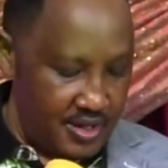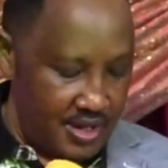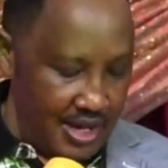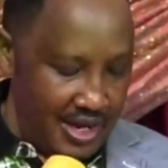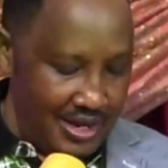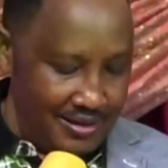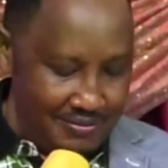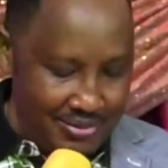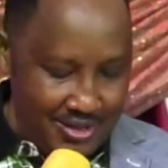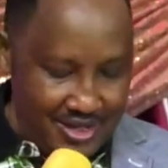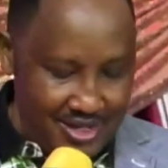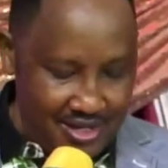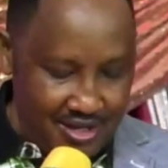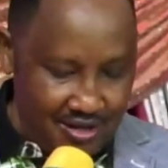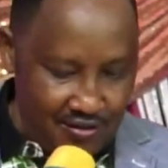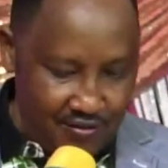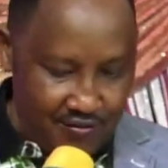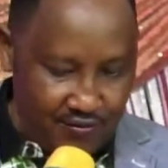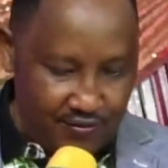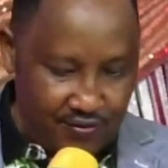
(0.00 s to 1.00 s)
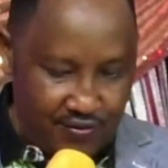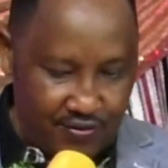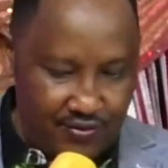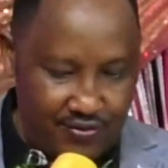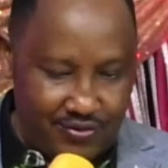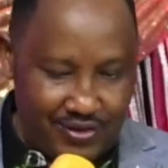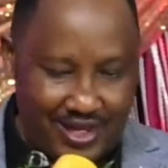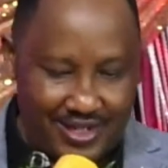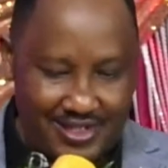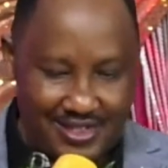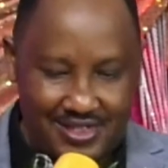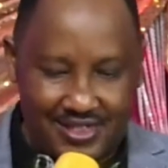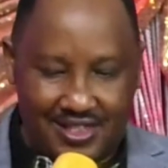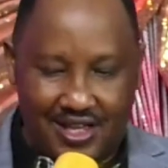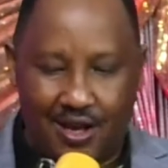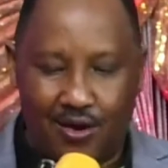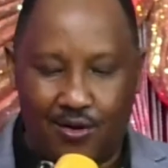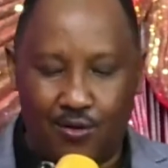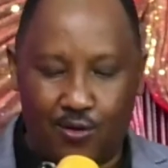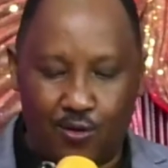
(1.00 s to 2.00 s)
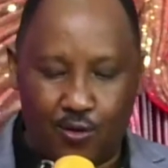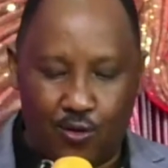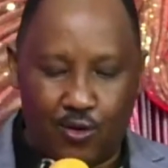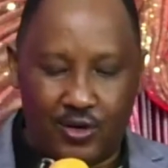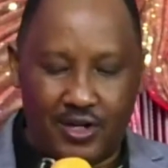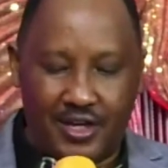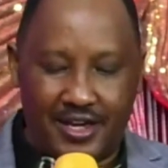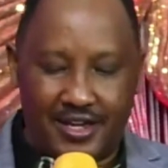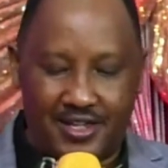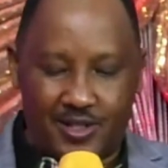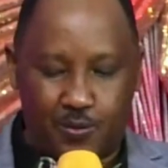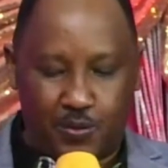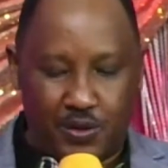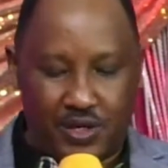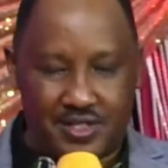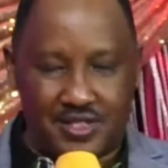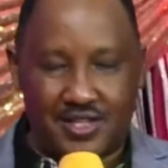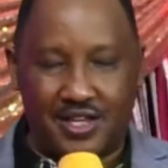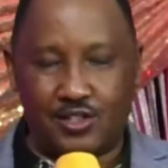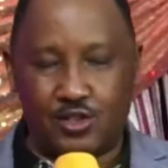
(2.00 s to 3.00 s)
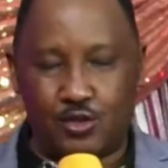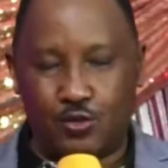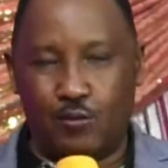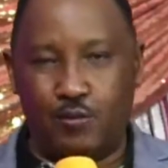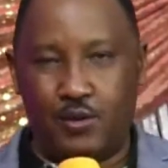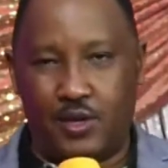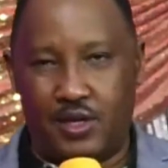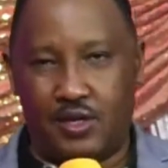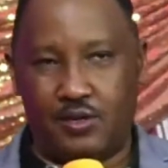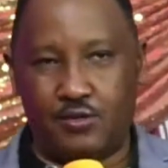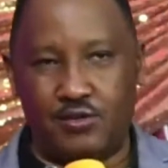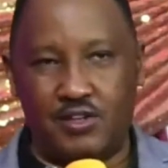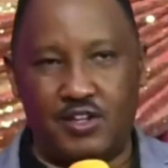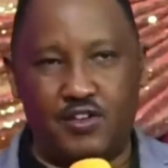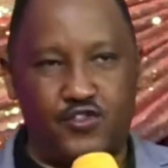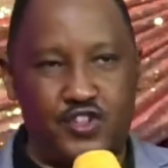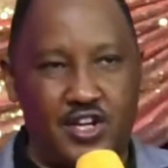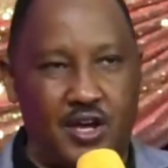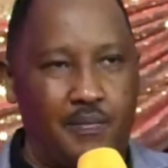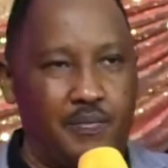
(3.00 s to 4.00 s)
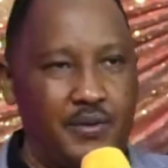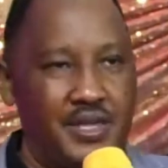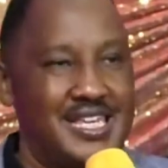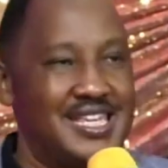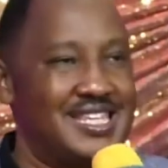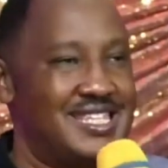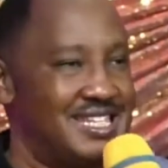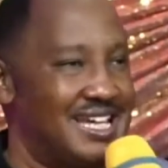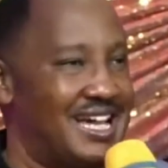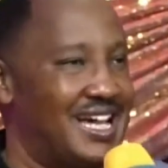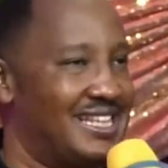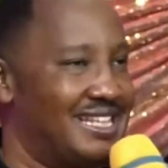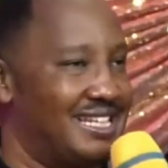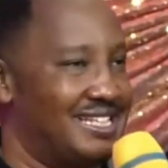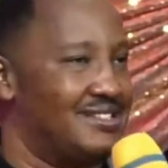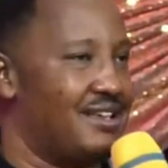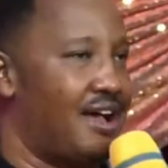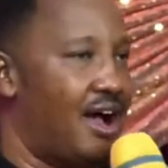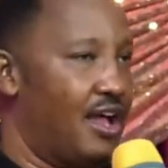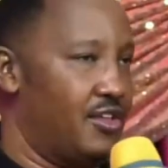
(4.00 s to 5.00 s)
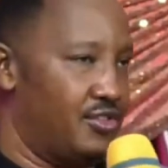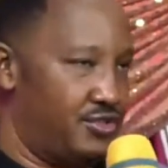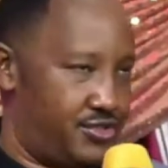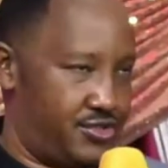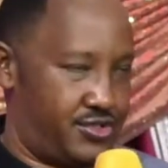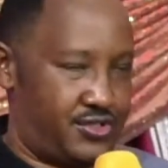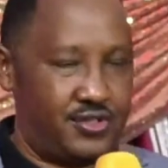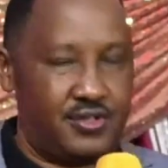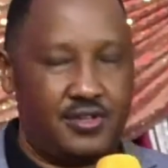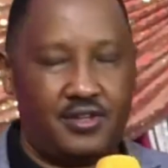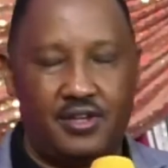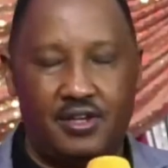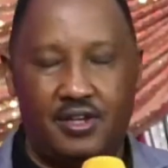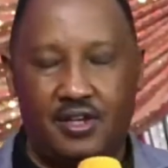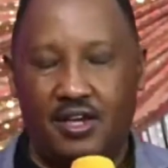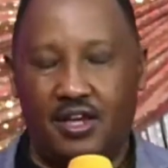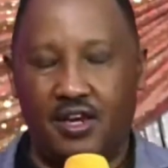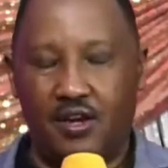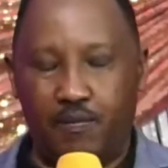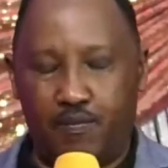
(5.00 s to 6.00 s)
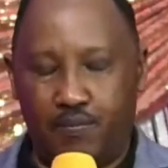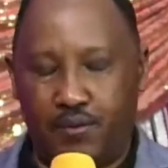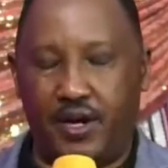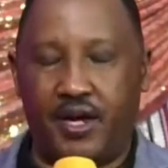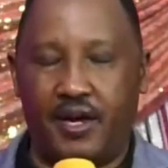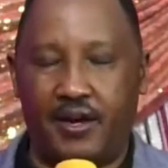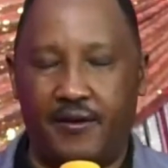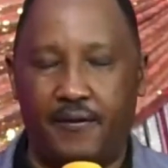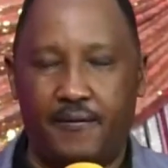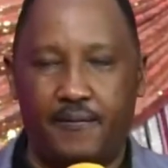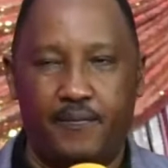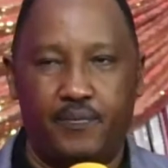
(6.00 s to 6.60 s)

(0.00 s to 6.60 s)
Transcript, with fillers: I believe that is how God expects us to be to lift up each other's hands in prayer,